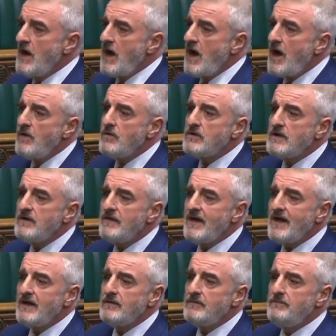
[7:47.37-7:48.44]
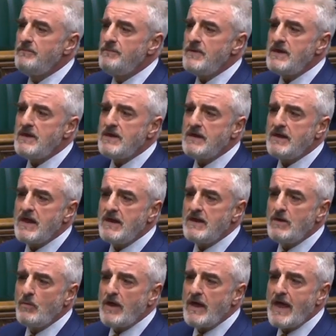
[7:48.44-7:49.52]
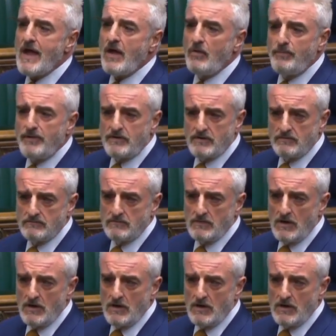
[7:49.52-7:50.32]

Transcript: how can that be in any way helping them?